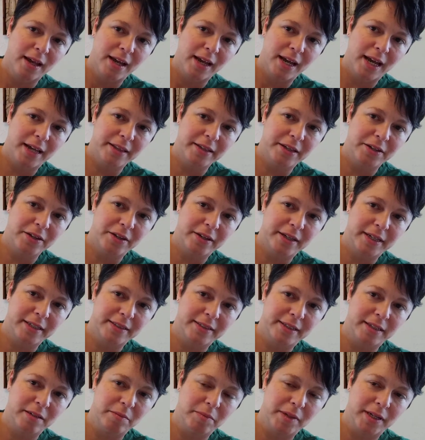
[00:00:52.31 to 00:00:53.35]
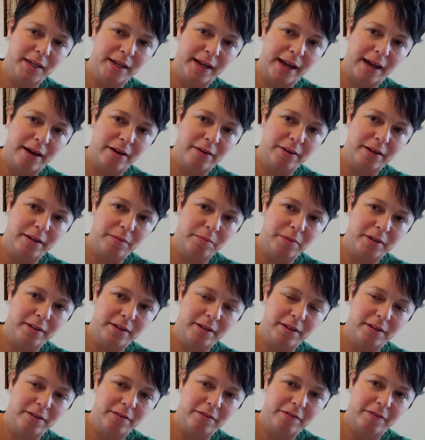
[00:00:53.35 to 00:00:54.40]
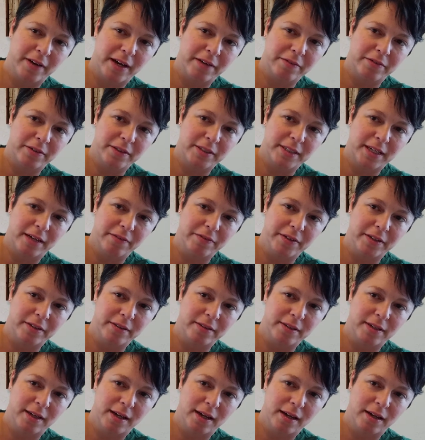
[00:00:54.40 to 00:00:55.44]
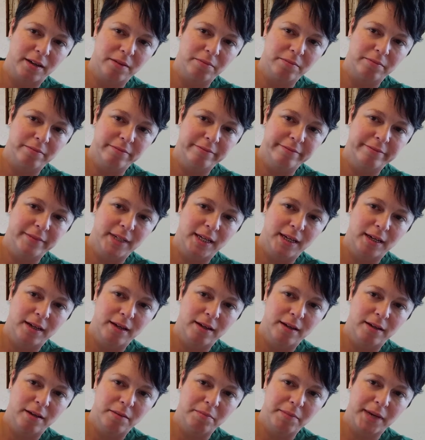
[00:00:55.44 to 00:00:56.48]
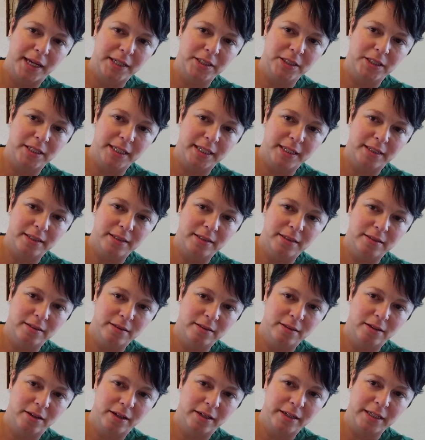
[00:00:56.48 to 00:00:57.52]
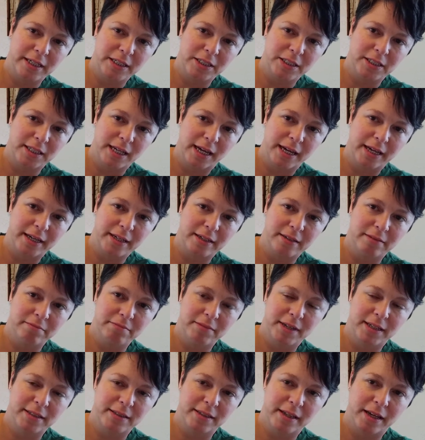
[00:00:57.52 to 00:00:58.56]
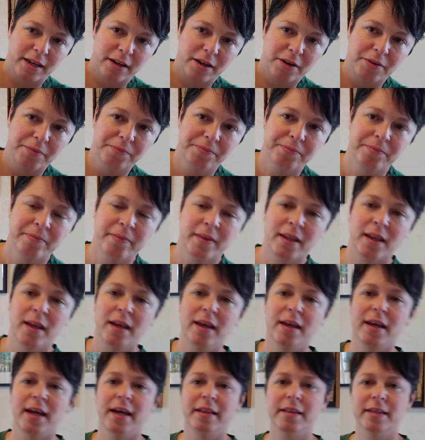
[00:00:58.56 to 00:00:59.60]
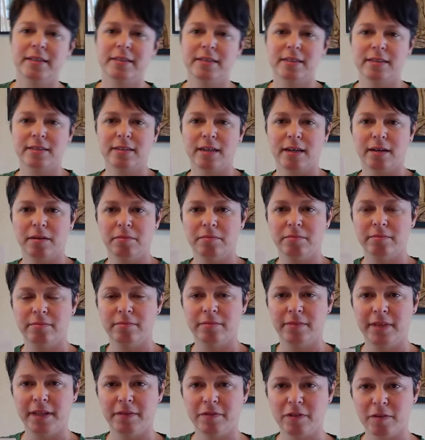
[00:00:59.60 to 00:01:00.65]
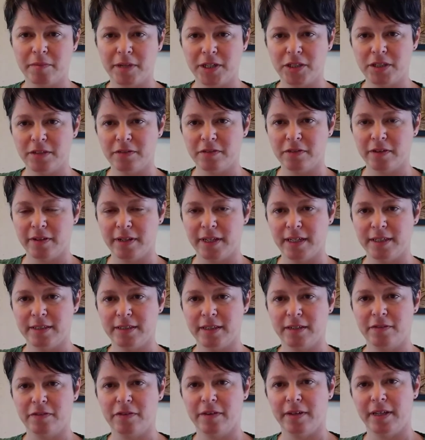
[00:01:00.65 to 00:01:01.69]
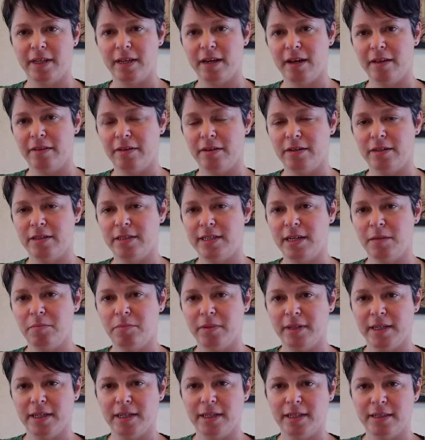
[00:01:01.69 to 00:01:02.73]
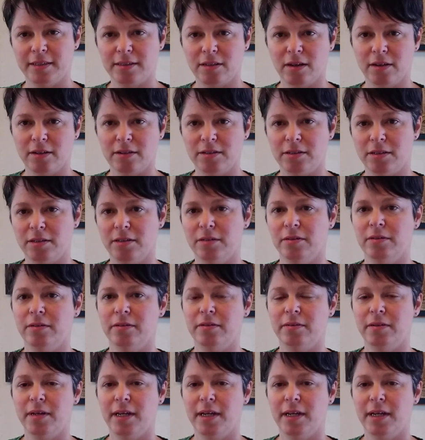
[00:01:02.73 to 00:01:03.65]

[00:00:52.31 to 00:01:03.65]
And then your kids can build out and put, you know, 5 or 7 matchsticks on each side as they go. And this is the information for this and for the other template is also